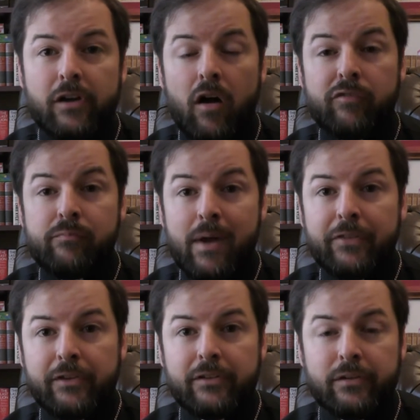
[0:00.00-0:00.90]
of
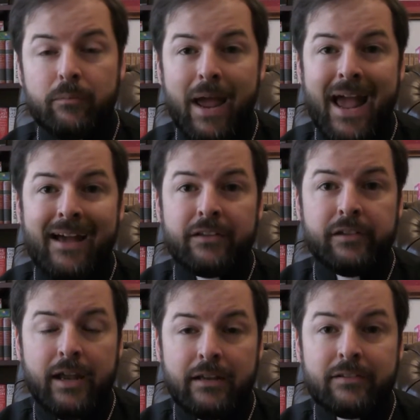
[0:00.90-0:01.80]
Methodism as
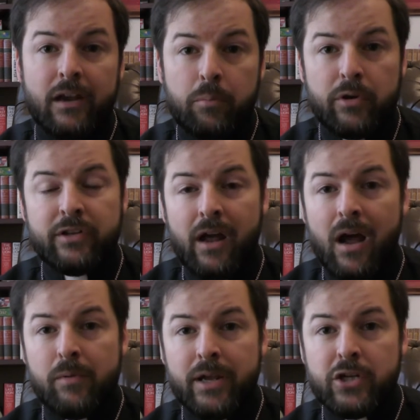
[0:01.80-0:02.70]
a separate
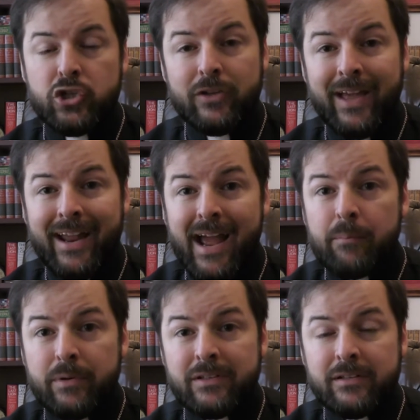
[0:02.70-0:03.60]
denomination. That
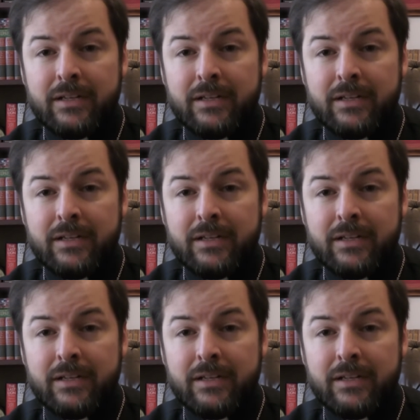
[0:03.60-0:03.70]
happened